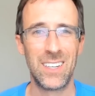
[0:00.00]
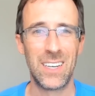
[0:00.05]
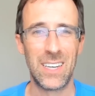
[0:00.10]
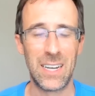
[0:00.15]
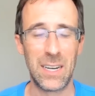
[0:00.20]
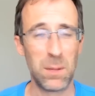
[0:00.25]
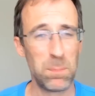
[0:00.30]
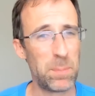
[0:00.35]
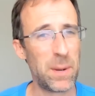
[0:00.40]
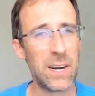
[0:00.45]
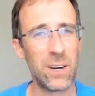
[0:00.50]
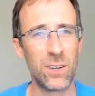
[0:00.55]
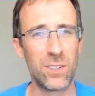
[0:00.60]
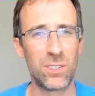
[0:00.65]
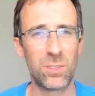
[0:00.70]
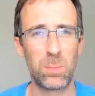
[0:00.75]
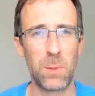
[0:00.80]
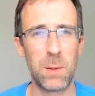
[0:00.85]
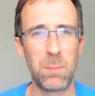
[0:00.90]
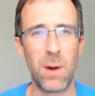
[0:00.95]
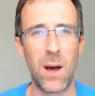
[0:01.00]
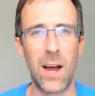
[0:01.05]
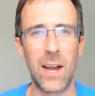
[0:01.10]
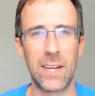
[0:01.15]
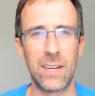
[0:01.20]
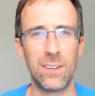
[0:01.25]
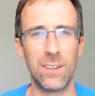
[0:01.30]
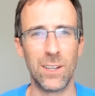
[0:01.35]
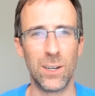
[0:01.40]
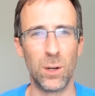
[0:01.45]
it embarrassed my
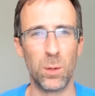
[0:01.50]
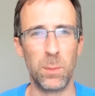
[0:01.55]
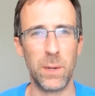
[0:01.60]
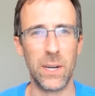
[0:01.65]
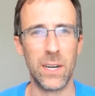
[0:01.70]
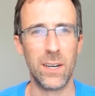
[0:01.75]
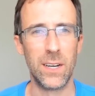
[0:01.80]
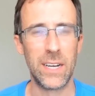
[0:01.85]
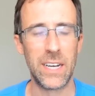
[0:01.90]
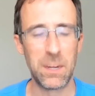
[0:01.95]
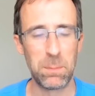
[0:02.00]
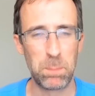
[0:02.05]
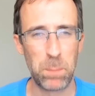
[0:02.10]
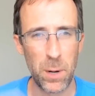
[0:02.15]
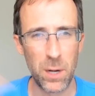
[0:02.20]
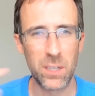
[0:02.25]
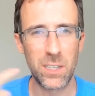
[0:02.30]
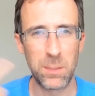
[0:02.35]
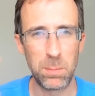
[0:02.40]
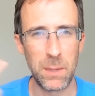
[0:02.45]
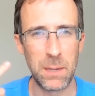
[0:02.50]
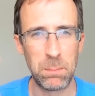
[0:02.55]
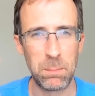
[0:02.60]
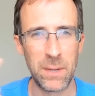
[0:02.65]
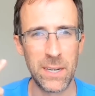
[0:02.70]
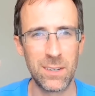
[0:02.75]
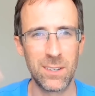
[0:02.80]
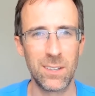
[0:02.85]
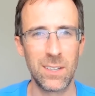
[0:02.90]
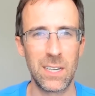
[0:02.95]
body a little bit. It pushed me
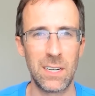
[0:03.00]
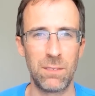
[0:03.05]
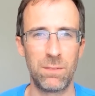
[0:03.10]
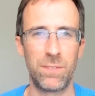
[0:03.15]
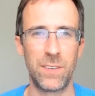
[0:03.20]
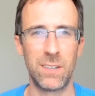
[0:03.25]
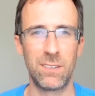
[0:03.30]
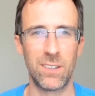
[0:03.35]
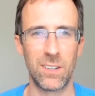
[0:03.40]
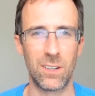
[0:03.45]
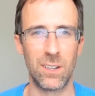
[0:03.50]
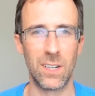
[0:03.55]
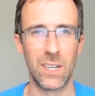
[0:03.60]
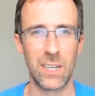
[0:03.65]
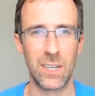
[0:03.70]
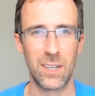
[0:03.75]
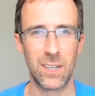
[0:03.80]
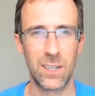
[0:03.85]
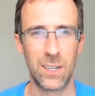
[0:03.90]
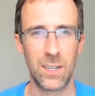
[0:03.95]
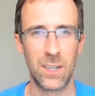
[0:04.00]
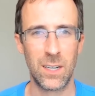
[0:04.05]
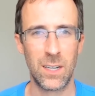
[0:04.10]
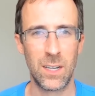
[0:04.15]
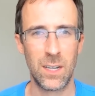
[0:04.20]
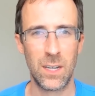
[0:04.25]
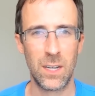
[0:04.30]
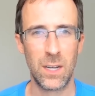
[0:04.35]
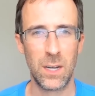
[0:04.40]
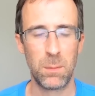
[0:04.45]
mentally and physically
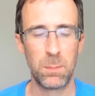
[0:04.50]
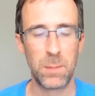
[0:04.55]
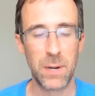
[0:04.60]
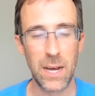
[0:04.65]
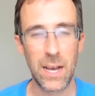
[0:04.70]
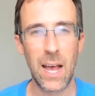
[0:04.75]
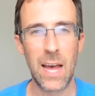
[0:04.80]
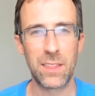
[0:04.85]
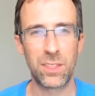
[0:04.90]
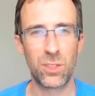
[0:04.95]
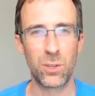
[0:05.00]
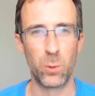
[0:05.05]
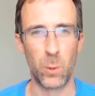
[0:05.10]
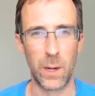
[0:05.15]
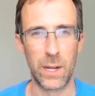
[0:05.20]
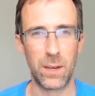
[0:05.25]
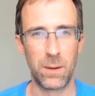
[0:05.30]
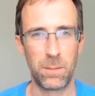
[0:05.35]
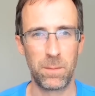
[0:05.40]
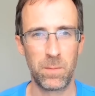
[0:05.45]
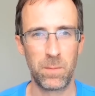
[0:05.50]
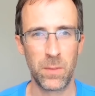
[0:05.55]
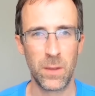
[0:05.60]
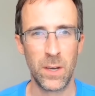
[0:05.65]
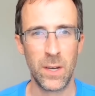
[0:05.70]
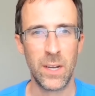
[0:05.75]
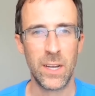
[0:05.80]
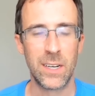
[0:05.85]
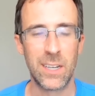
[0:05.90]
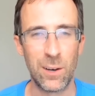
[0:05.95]
but I got through it.
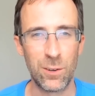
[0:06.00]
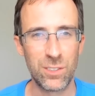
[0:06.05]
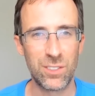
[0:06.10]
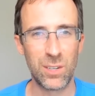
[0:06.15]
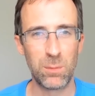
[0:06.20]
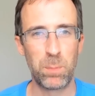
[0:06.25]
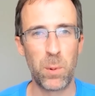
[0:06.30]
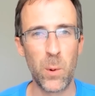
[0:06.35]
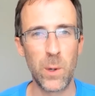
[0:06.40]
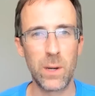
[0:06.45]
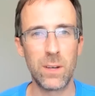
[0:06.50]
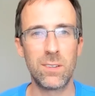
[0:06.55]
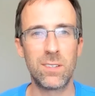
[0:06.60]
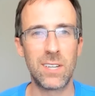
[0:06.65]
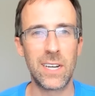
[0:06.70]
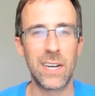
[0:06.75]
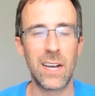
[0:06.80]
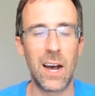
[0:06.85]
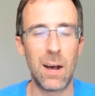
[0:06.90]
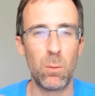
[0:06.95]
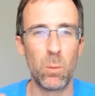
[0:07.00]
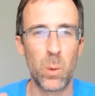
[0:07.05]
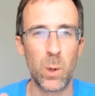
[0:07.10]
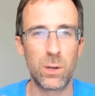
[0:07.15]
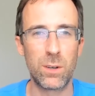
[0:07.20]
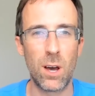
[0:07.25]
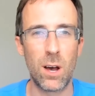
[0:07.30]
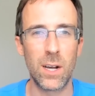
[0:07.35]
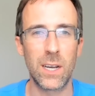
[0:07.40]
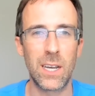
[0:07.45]
Now, it's important to say we're
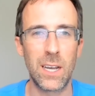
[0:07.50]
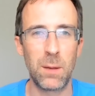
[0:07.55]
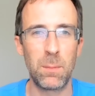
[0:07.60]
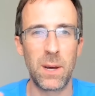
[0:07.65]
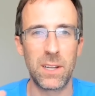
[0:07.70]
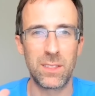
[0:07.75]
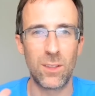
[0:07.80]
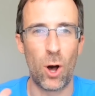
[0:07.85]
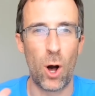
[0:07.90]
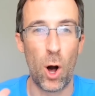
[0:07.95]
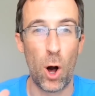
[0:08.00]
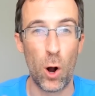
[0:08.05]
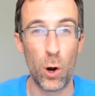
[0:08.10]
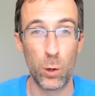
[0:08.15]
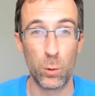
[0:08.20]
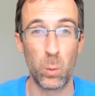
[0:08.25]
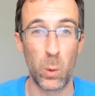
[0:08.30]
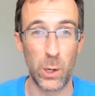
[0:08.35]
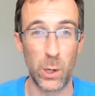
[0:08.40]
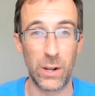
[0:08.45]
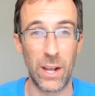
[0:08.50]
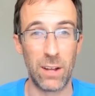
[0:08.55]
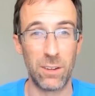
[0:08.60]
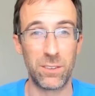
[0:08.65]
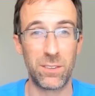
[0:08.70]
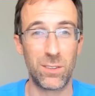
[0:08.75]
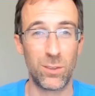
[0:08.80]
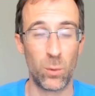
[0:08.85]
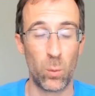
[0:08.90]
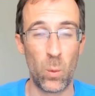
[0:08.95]
talking about the hard
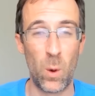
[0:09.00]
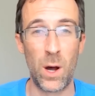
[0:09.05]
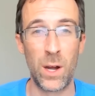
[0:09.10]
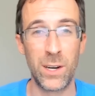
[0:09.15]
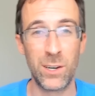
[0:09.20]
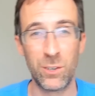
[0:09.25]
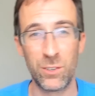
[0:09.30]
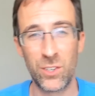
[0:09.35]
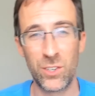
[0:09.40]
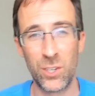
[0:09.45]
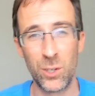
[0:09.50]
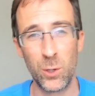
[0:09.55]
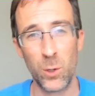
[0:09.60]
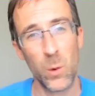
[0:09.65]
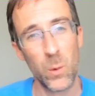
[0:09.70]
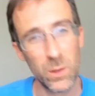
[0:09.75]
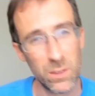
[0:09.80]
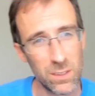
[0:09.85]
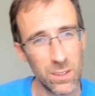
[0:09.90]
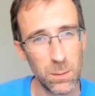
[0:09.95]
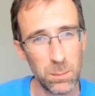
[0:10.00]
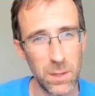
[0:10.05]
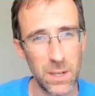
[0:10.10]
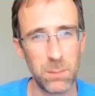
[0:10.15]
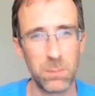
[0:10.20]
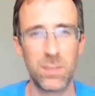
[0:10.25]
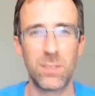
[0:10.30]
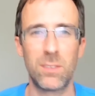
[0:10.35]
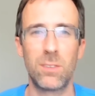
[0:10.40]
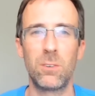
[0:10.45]
workouts, the one or two,
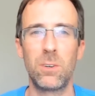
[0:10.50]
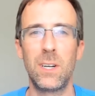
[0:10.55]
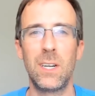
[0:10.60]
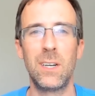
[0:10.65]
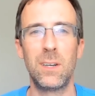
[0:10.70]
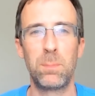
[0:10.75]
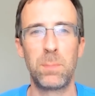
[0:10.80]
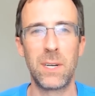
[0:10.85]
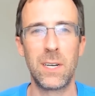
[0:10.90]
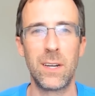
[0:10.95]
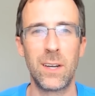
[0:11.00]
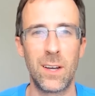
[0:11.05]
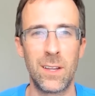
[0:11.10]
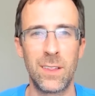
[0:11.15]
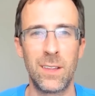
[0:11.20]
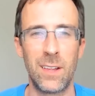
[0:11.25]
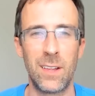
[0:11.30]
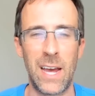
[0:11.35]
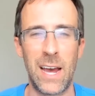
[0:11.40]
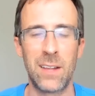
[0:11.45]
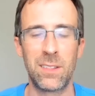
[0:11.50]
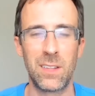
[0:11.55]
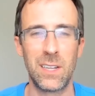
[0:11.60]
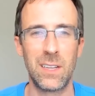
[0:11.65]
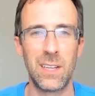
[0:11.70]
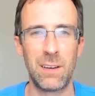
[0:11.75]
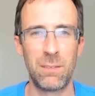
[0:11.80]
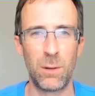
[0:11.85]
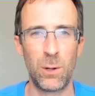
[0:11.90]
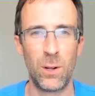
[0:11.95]
sometimes three, depending on the athlete
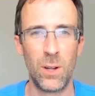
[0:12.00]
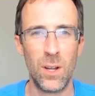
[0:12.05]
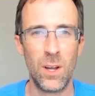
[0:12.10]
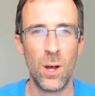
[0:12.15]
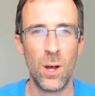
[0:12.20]
level,